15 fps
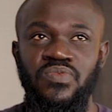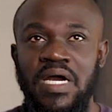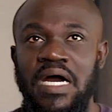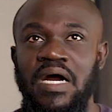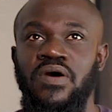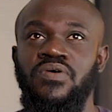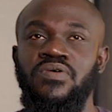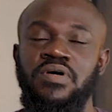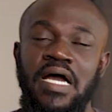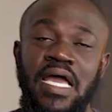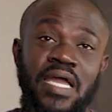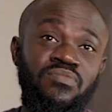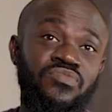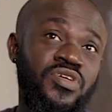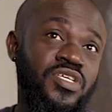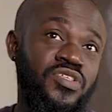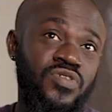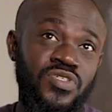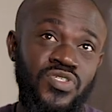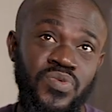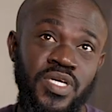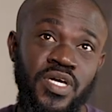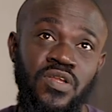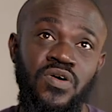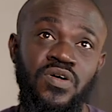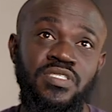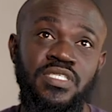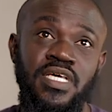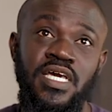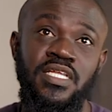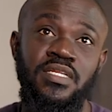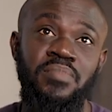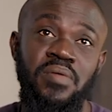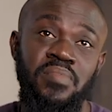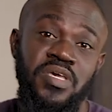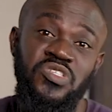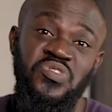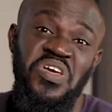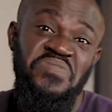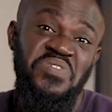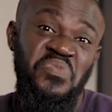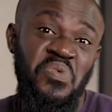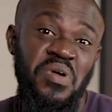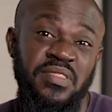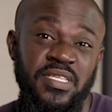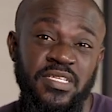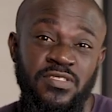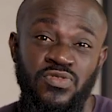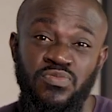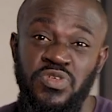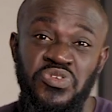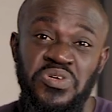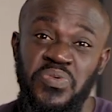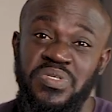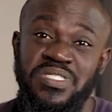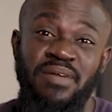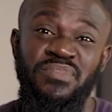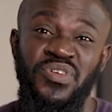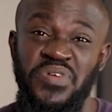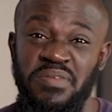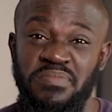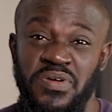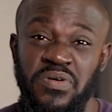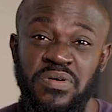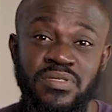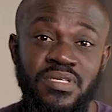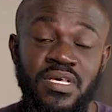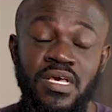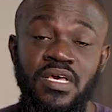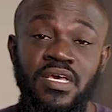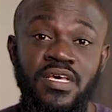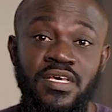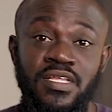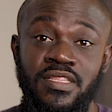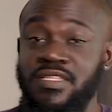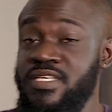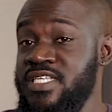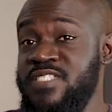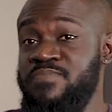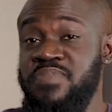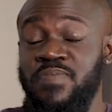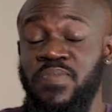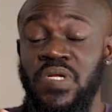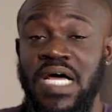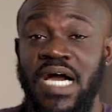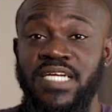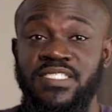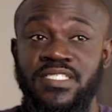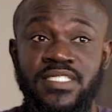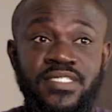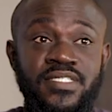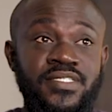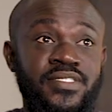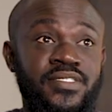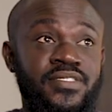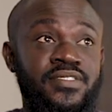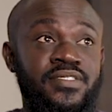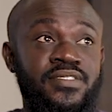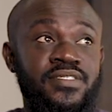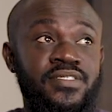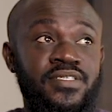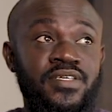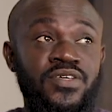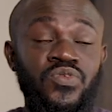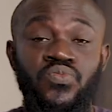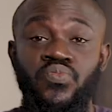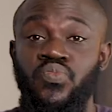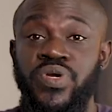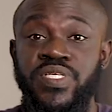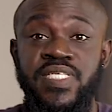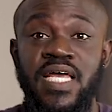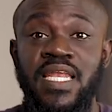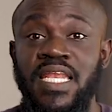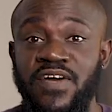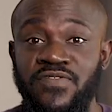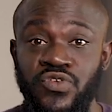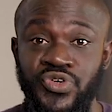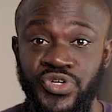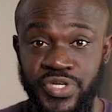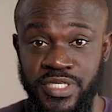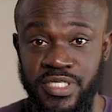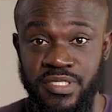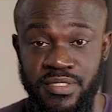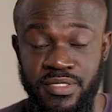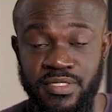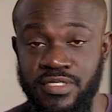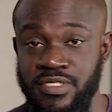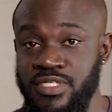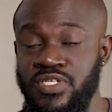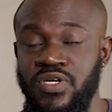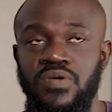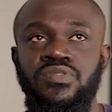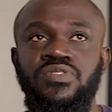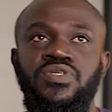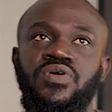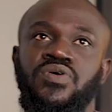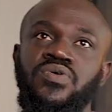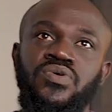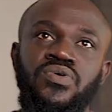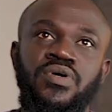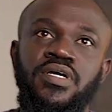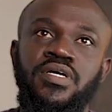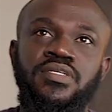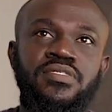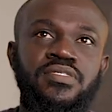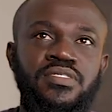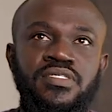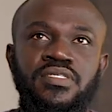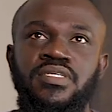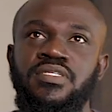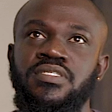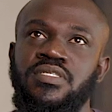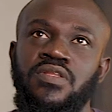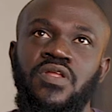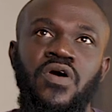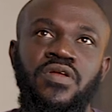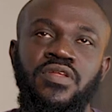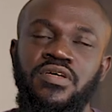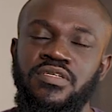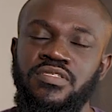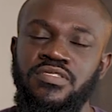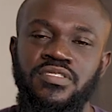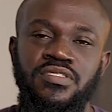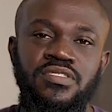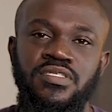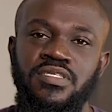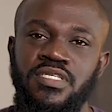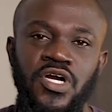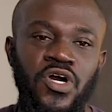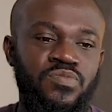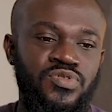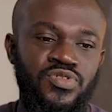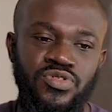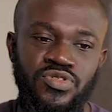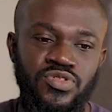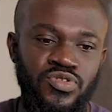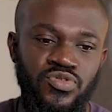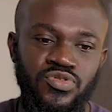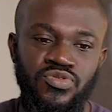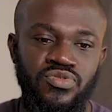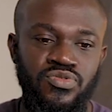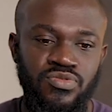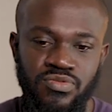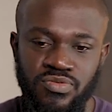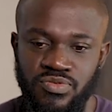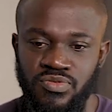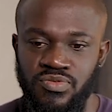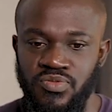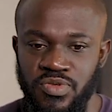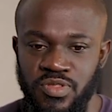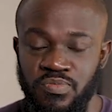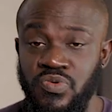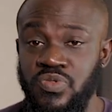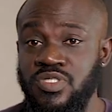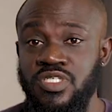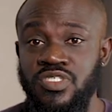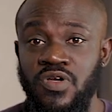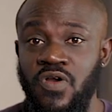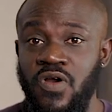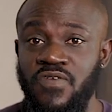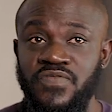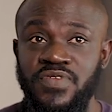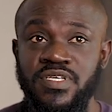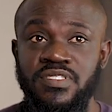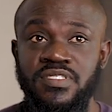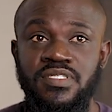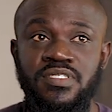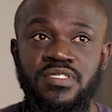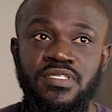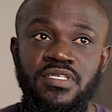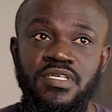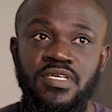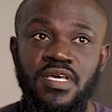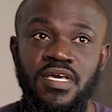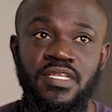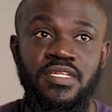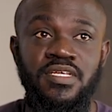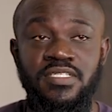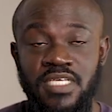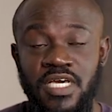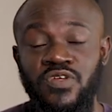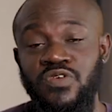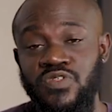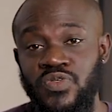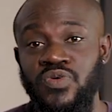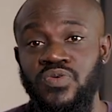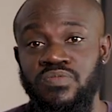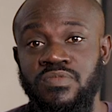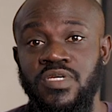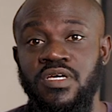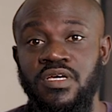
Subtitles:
wow, I am really not doing a lot. And maybe it's not even worth it to be doing what I'm doing because these people are just wizard level good, you know? So it's a lot. It helps you with boosting your confidence. And it can also